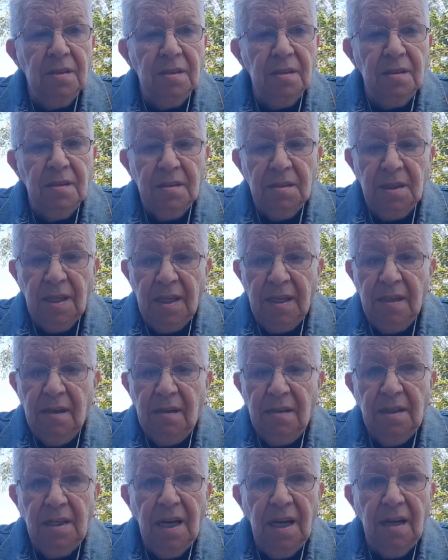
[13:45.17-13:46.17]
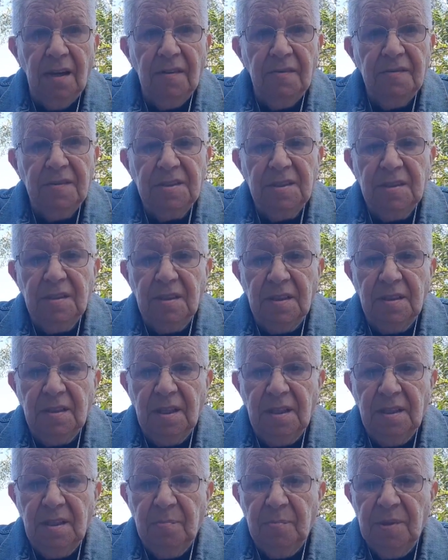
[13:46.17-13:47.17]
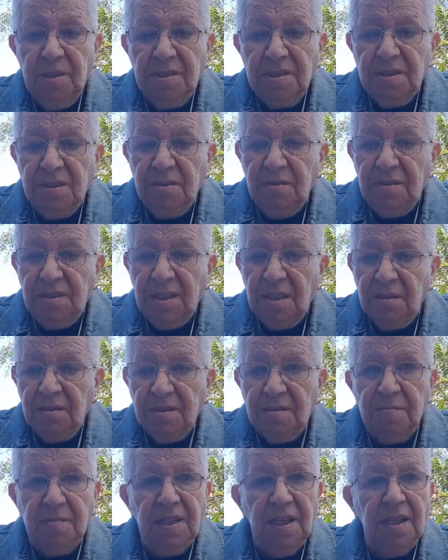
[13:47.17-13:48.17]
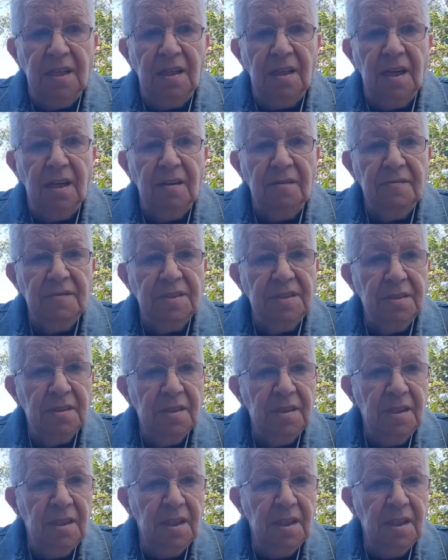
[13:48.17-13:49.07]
that they are loved, and then the person who tells them they are loved